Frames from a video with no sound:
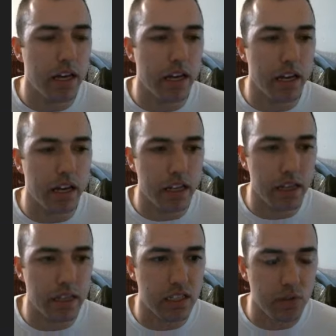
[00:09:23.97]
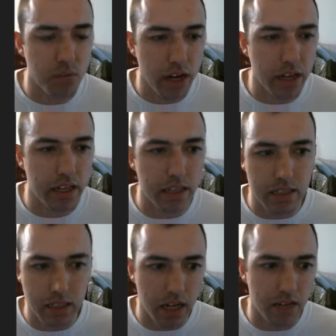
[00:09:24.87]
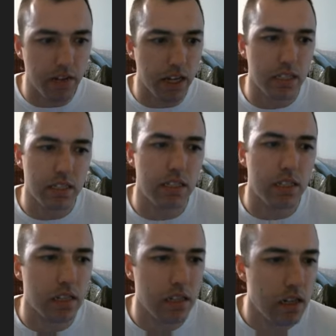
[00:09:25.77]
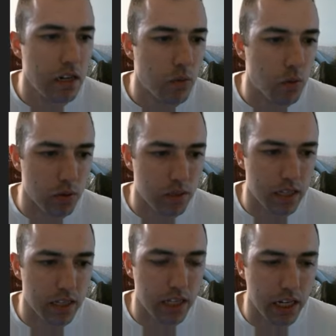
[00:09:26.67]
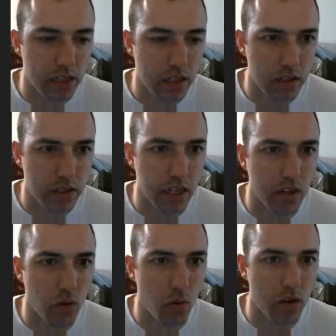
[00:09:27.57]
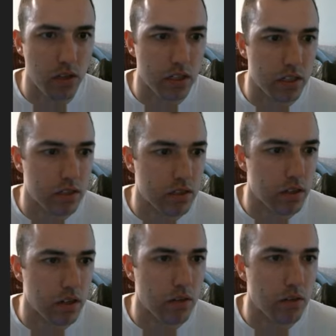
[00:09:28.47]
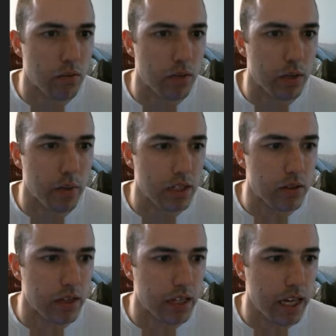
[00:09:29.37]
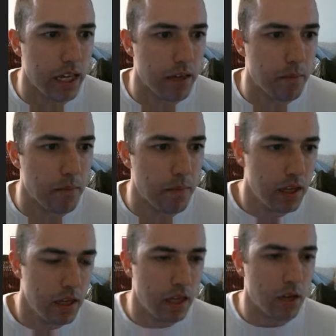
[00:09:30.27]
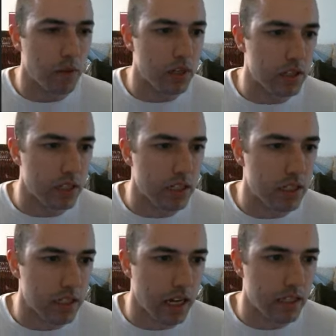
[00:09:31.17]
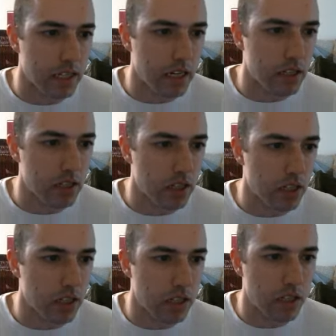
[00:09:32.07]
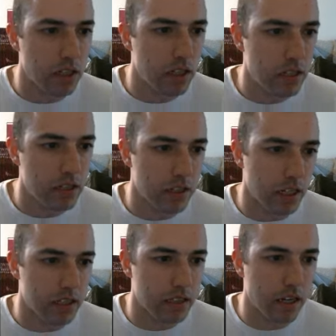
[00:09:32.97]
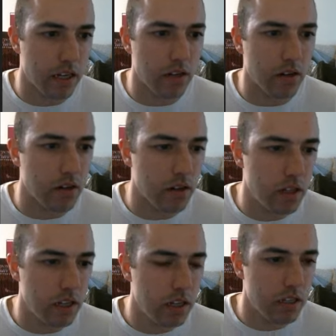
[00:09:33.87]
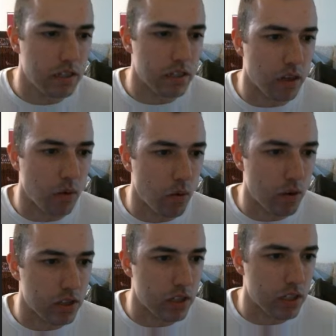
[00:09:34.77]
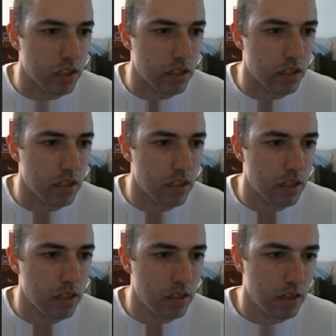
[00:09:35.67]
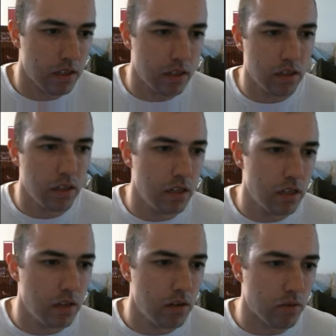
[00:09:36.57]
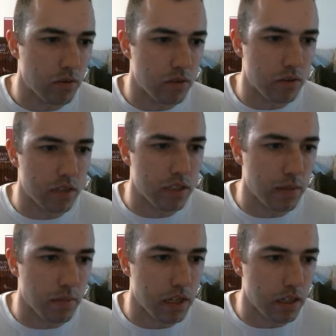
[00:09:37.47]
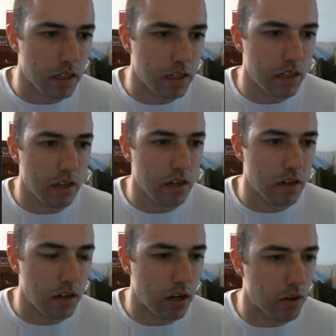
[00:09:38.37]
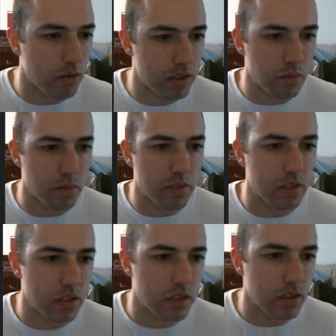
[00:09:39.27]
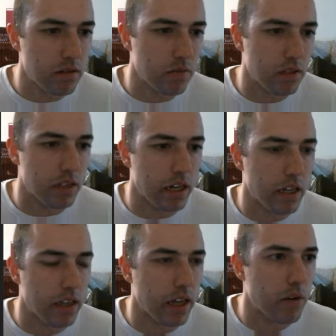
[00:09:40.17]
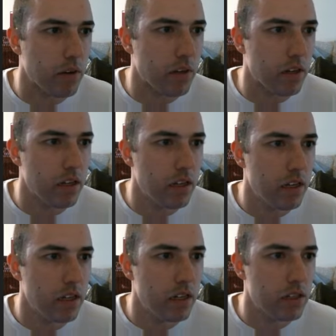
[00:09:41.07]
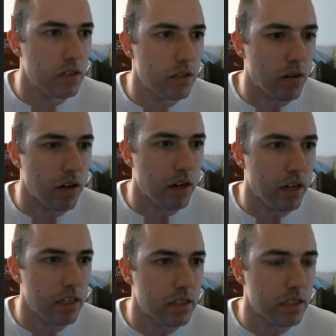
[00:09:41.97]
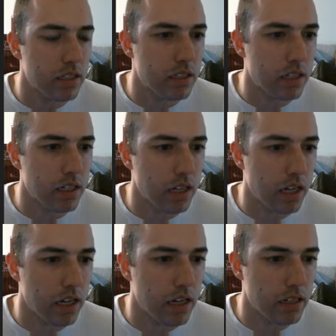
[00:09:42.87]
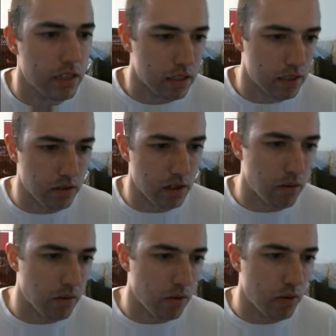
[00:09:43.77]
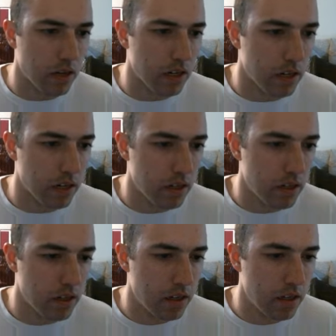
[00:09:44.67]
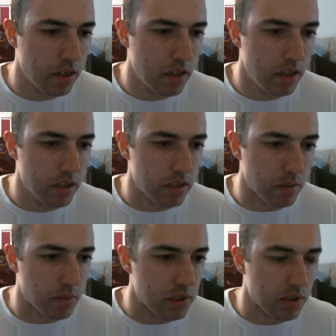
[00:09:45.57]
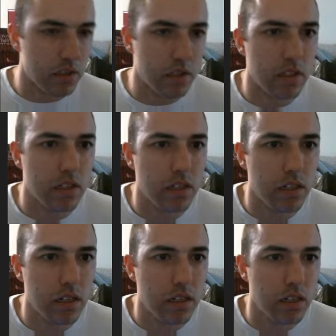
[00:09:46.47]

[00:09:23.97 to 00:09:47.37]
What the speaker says: And in this sprite, inside of the entity, we'll set the texture, scale, and origin. So we go back to our game, and we can just say set texture, set scale, set origin. We'll do the same thing here. Oh, set position. We need to add that one to our entity class. Let's do that real quick. Set position.